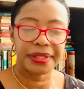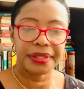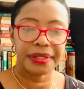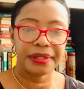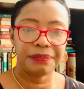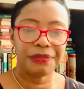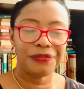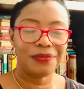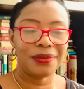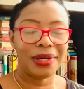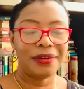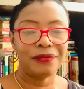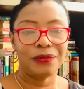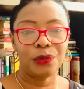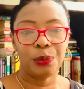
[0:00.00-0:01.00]
before
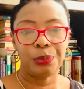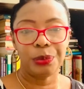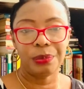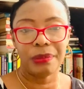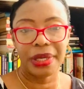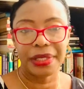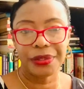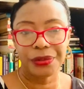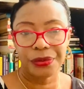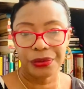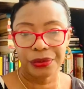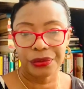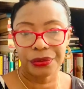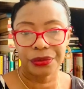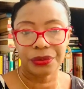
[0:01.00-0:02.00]
I even open my
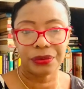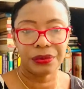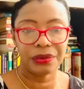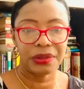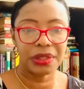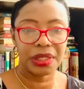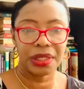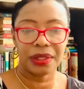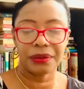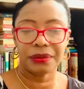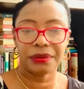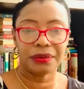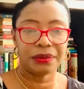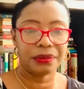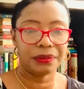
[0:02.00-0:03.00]
door to get
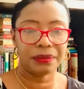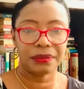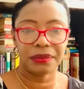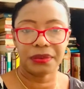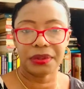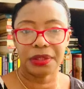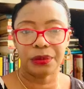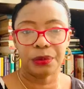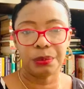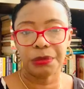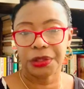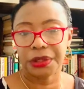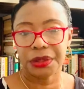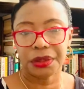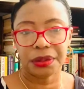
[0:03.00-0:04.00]
out to say good
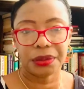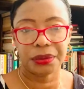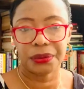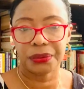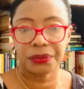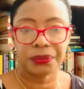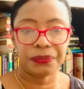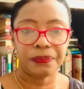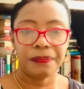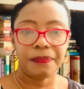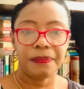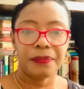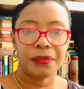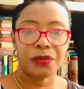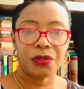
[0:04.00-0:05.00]
morning to
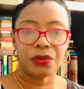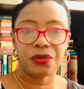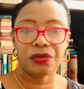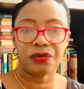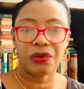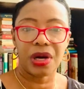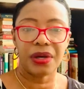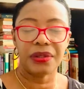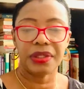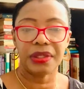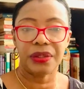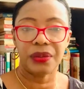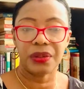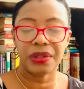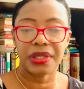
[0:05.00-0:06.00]
those around and
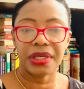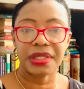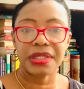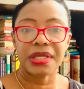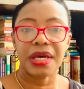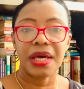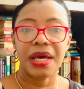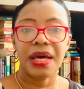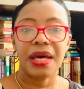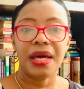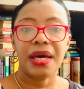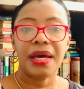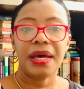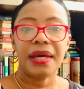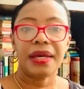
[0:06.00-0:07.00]
all that,
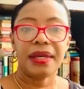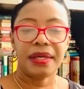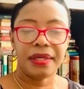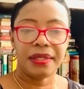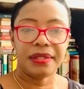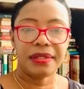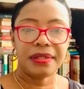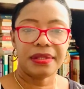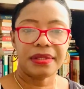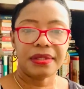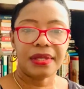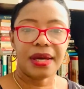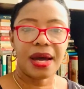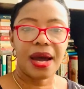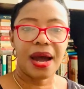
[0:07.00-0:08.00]
is
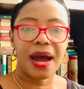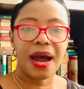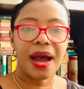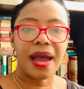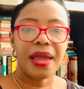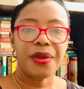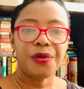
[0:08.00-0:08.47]
I